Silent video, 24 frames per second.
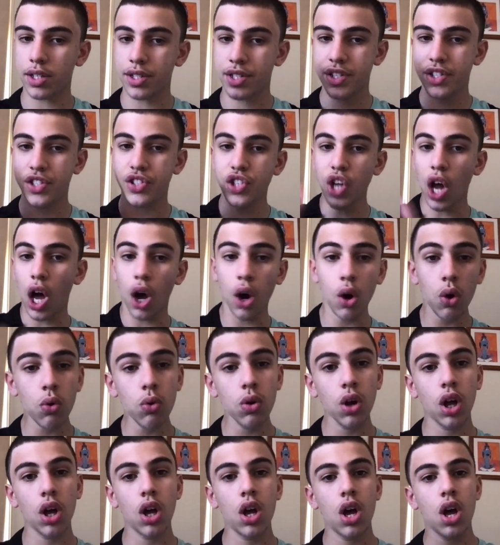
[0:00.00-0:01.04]
So,
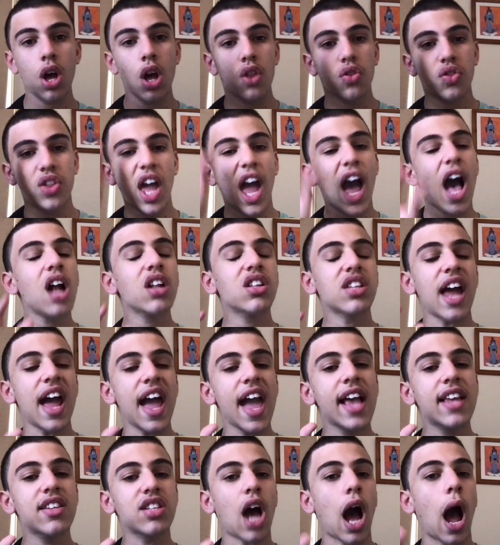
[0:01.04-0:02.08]
the
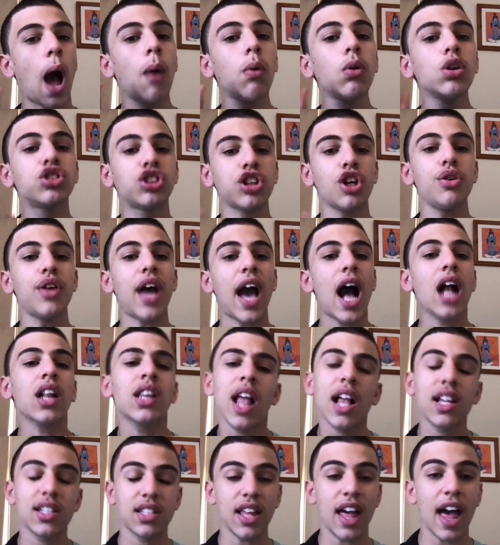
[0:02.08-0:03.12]
outtakes, I will show you the
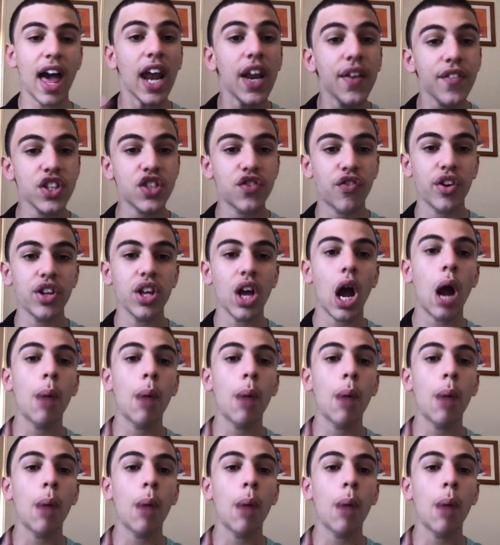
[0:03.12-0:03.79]
outtakes at the end of this video.